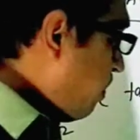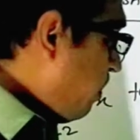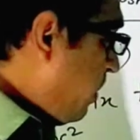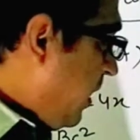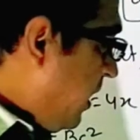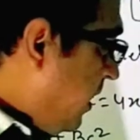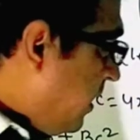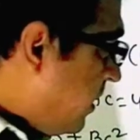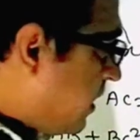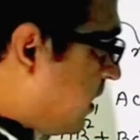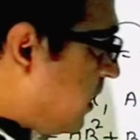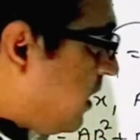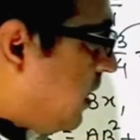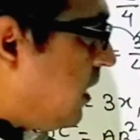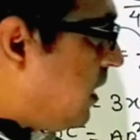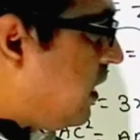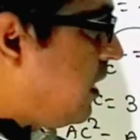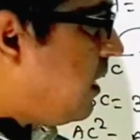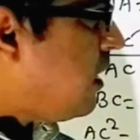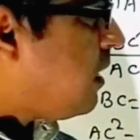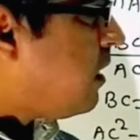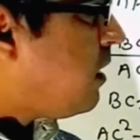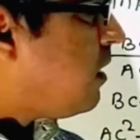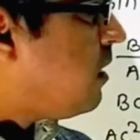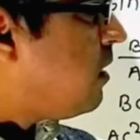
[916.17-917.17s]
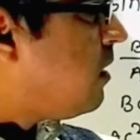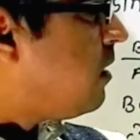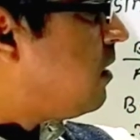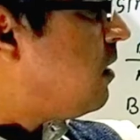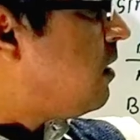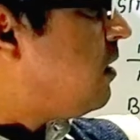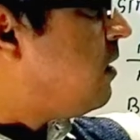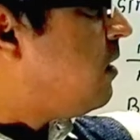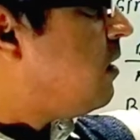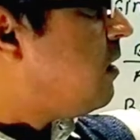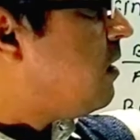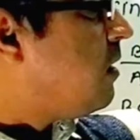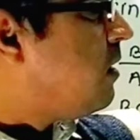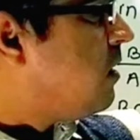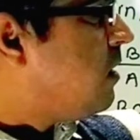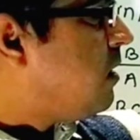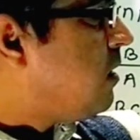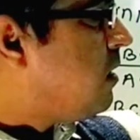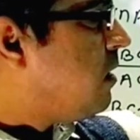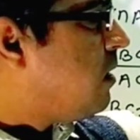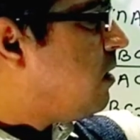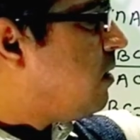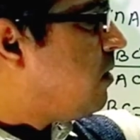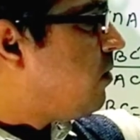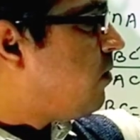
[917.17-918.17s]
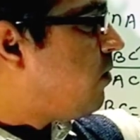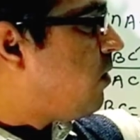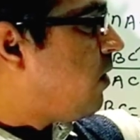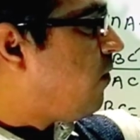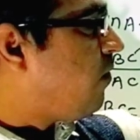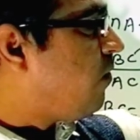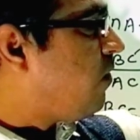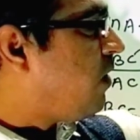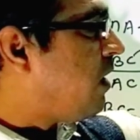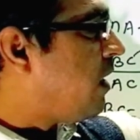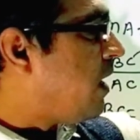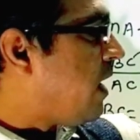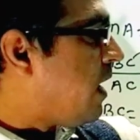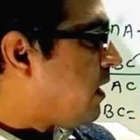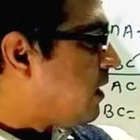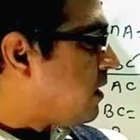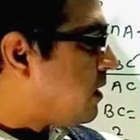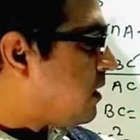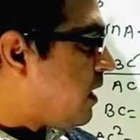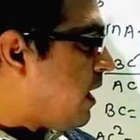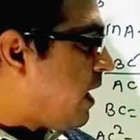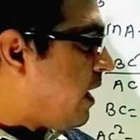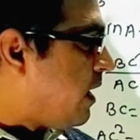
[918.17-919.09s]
BC? 15x,